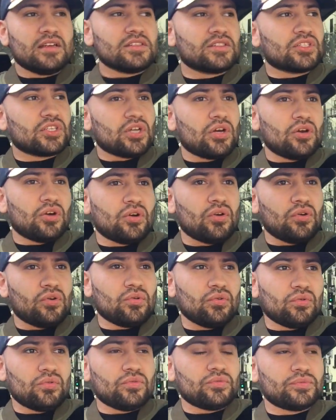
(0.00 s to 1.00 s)

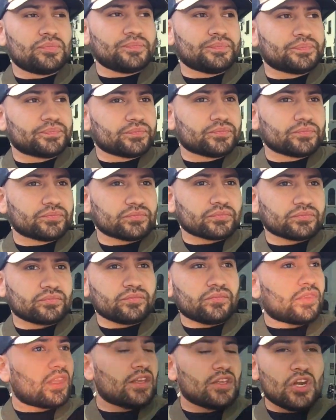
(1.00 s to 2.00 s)
so
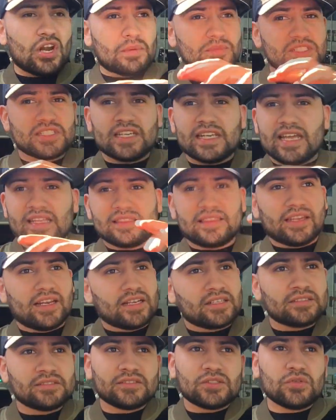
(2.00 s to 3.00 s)
you know, I'm just going to get
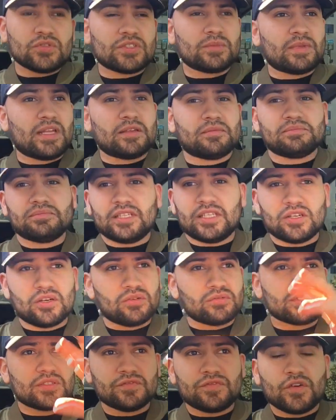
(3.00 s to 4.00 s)
there, do some like, you
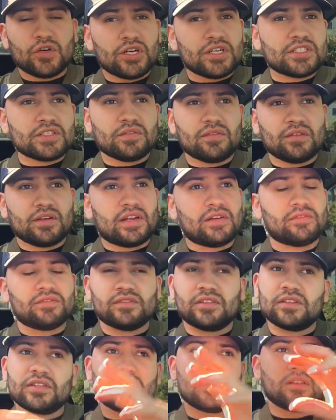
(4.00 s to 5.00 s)
know, some footage of
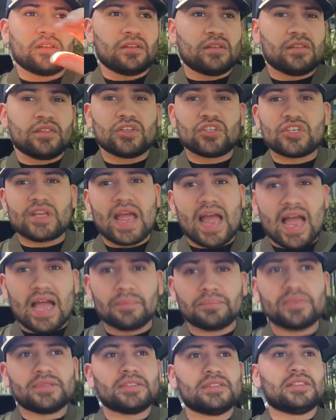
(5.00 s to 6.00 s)
the
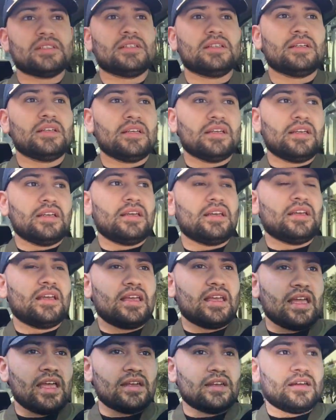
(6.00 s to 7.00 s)
shop.
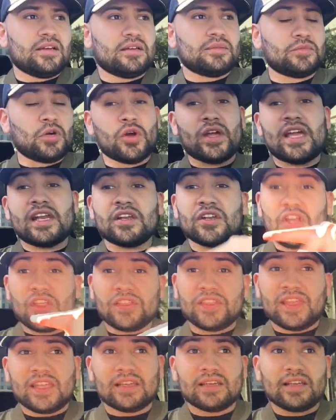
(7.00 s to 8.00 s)
And oh yeah, and
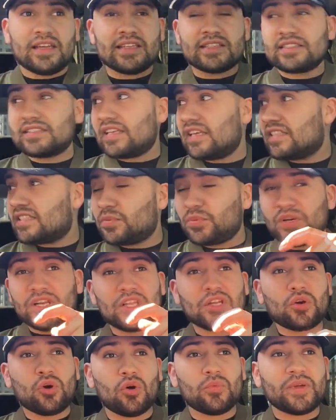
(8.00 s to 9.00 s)
another thing, it's
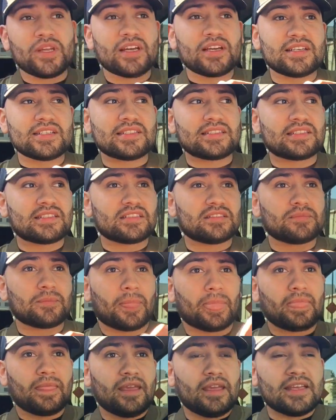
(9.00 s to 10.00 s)
pretty cool because
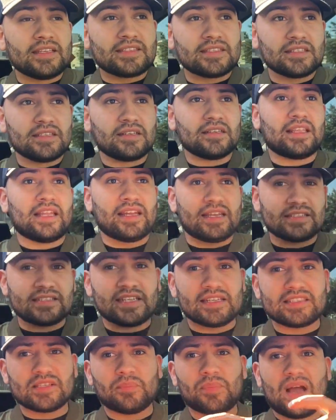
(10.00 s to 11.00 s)
it's a, like I
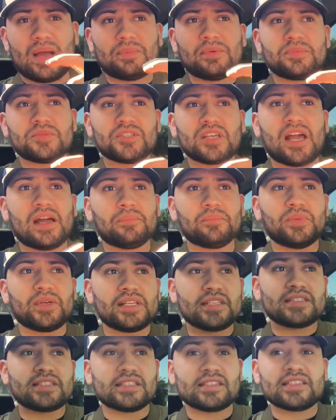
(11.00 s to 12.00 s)
said, it's a pop-up shop,
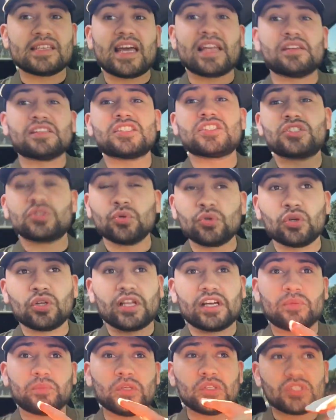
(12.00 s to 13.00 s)
but it's at a studio,
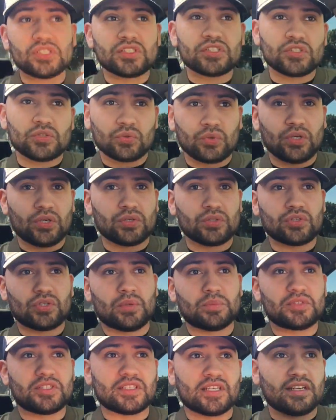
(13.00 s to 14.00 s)
like a music studio. So
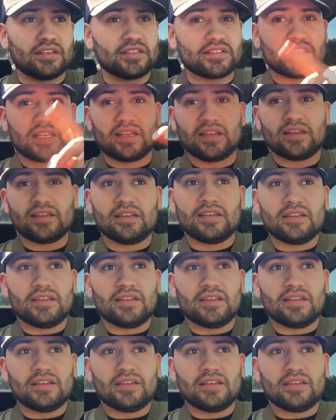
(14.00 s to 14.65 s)
upstairs they,